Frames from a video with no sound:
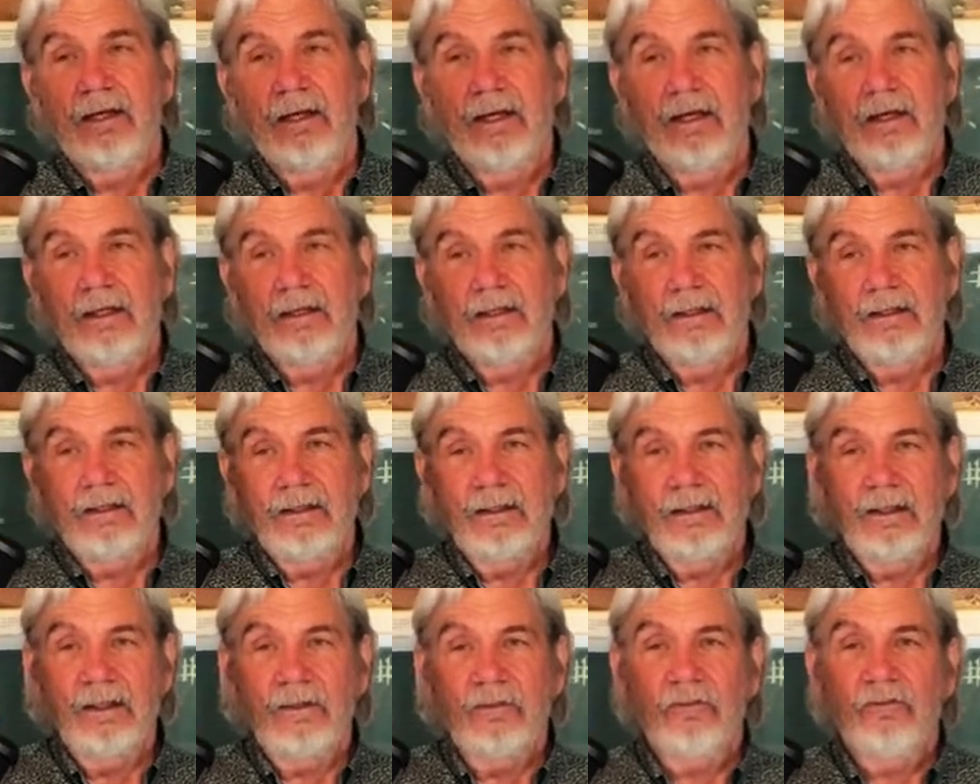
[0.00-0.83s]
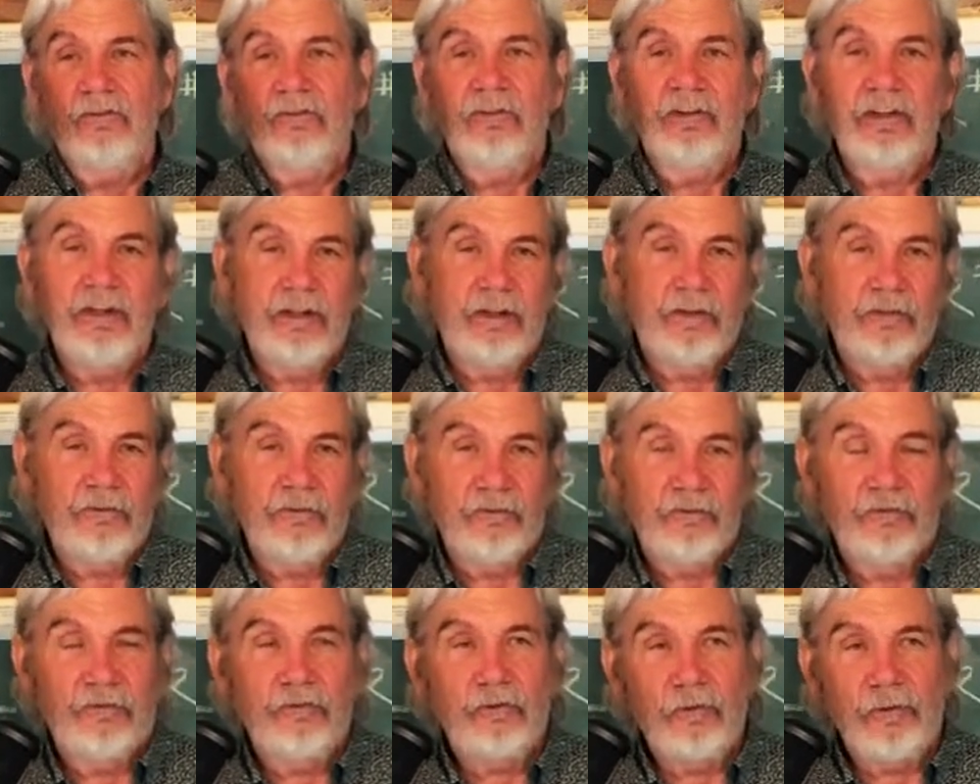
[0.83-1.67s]
and in a
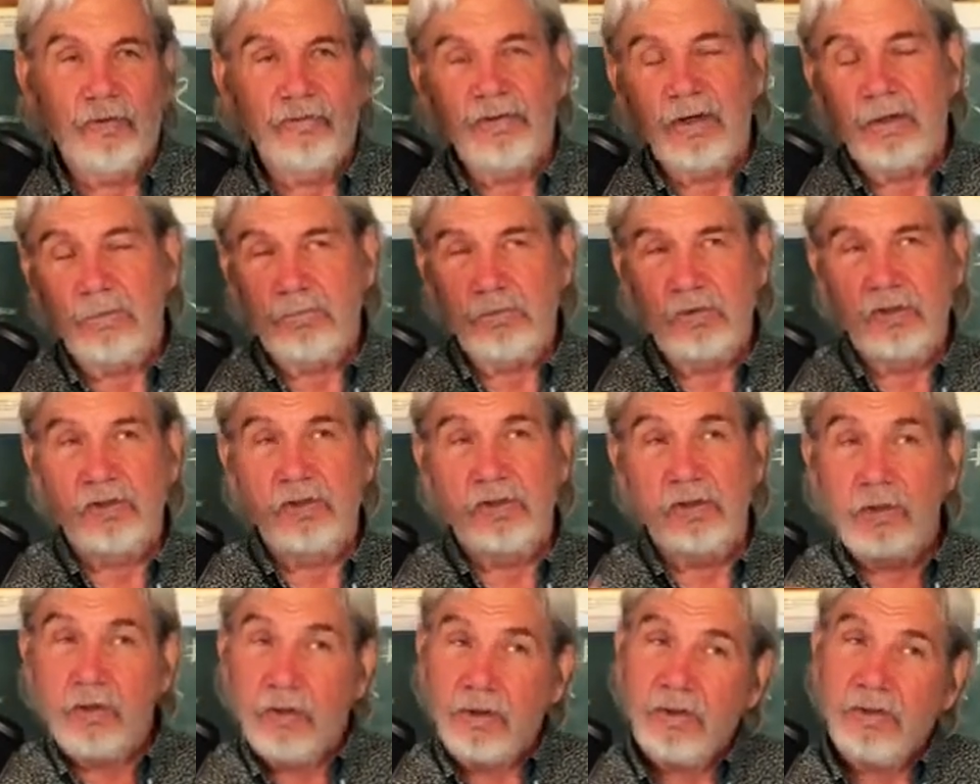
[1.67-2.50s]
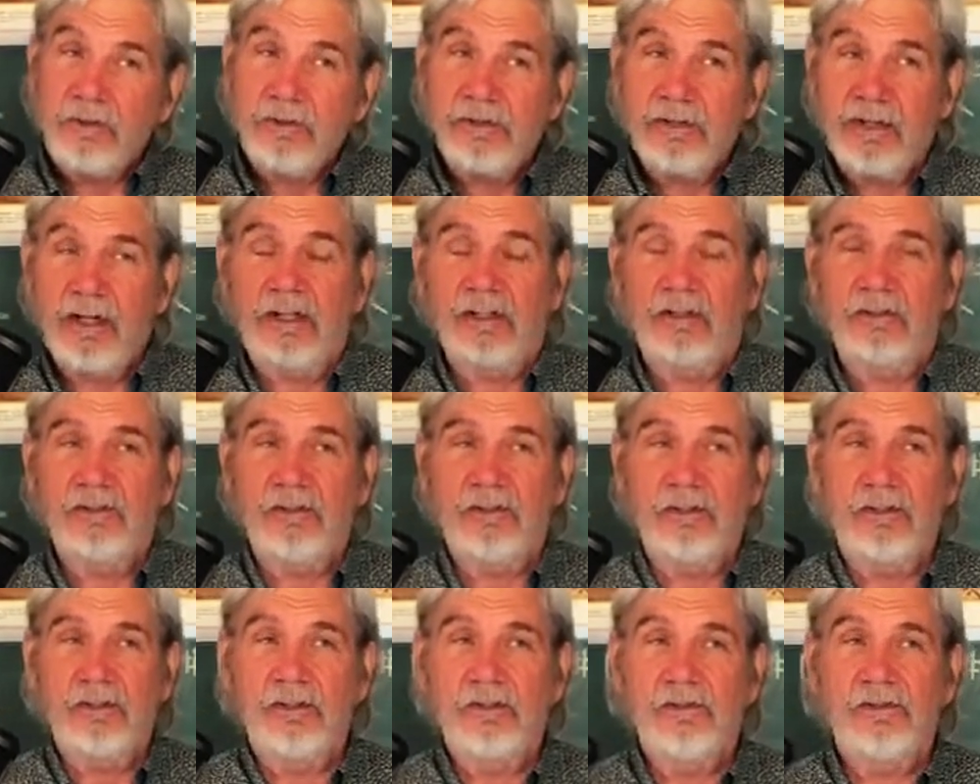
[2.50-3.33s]
sense, sort of obscure
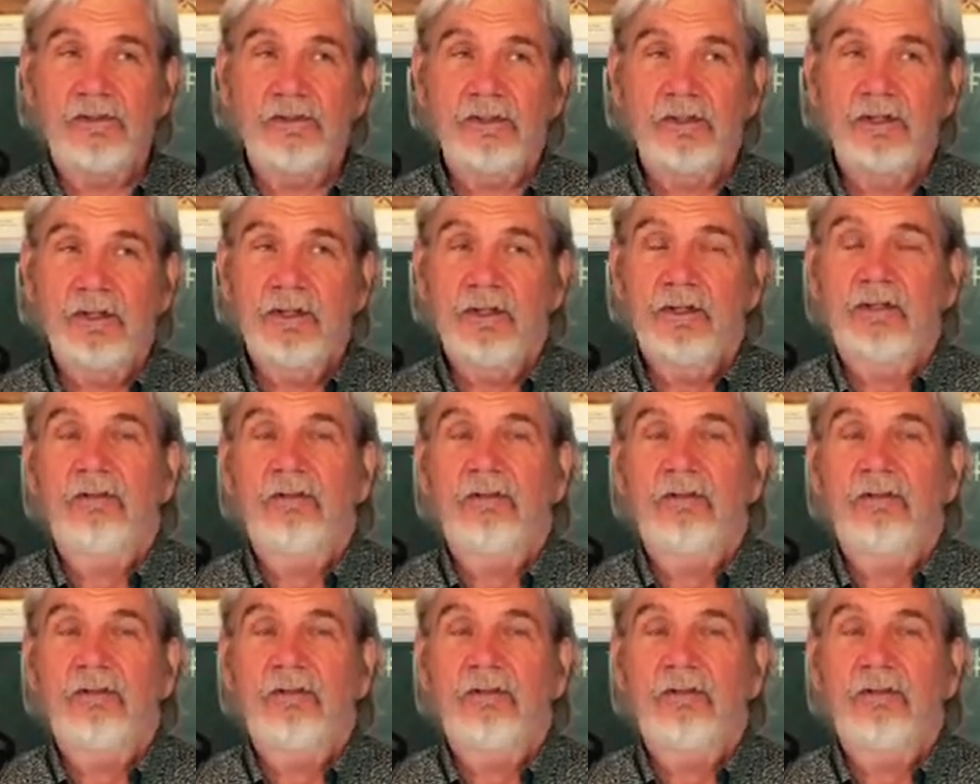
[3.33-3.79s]
sections